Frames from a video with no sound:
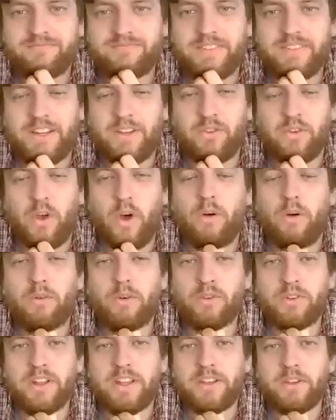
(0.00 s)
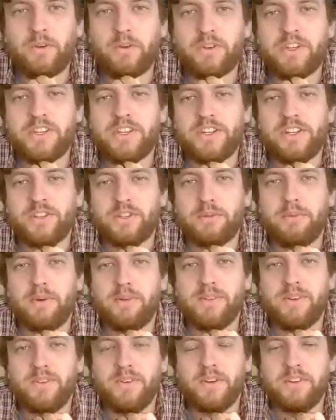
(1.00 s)
It's almost like you were teaching us a
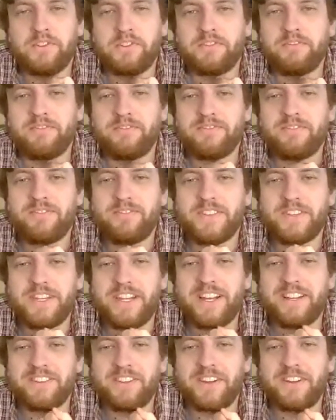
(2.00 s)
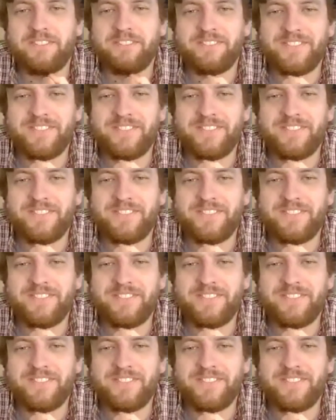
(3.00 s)
memory verse when you held it up.